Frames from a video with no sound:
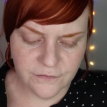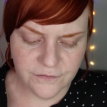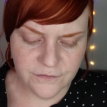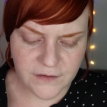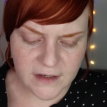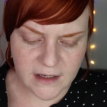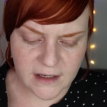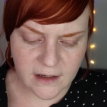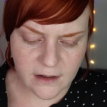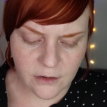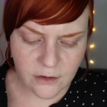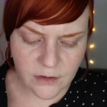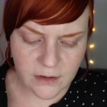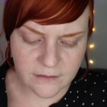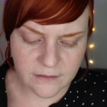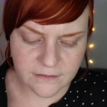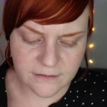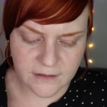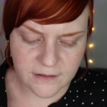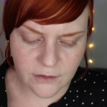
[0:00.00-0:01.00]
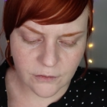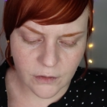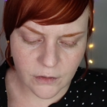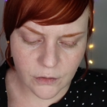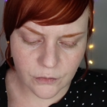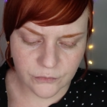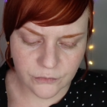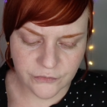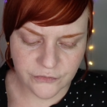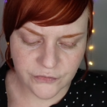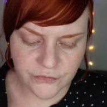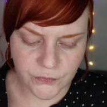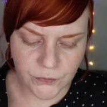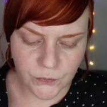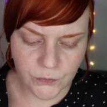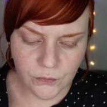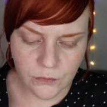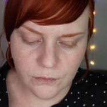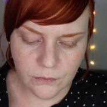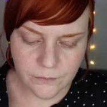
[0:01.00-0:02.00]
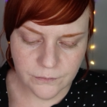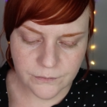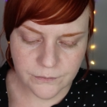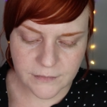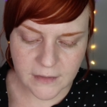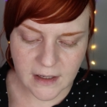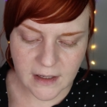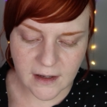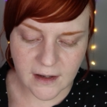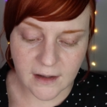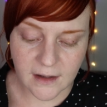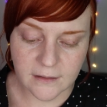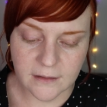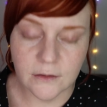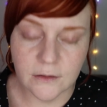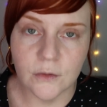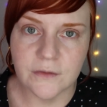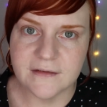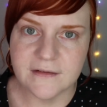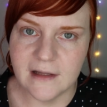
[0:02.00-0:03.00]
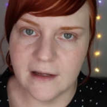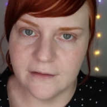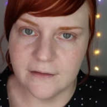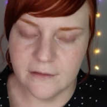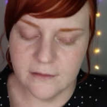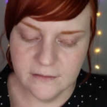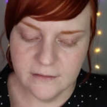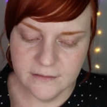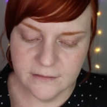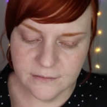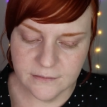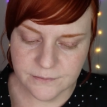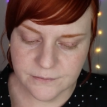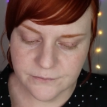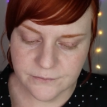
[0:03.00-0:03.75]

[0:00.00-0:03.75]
Fair 02, and it looks like this.